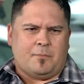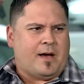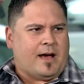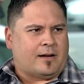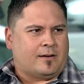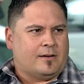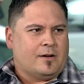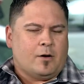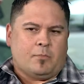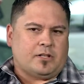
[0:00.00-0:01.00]
bag.
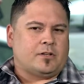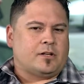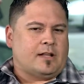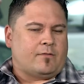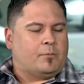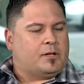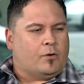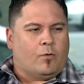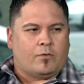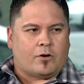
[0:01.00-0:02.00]
But you can never be
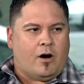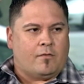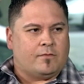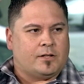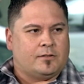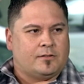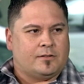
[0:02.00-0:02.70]
overconfident.